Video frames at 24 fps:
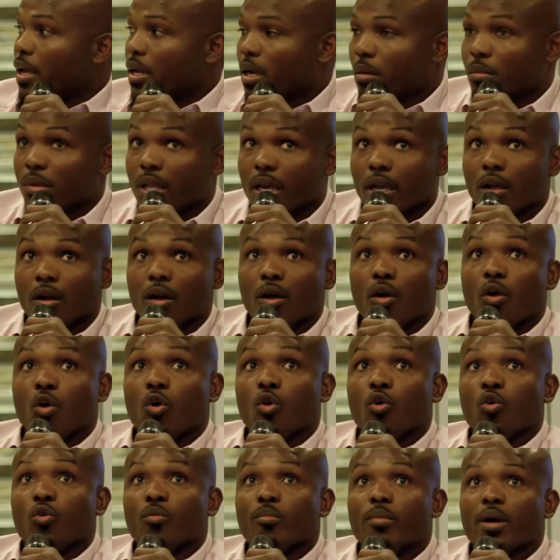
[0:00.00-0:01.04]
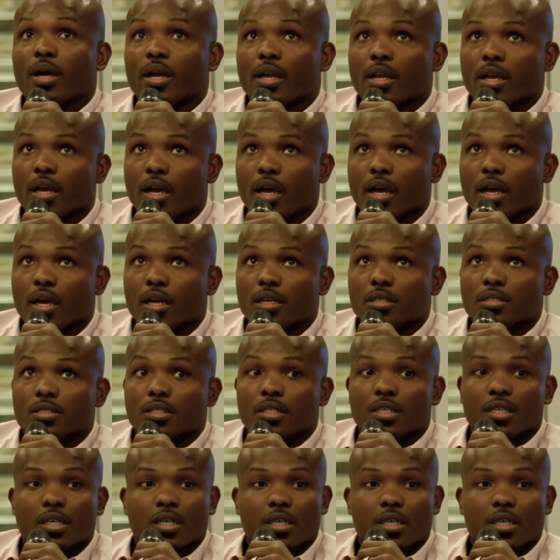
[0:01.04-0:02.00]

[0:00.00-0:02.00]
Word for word: And I'm like, oh my gosh.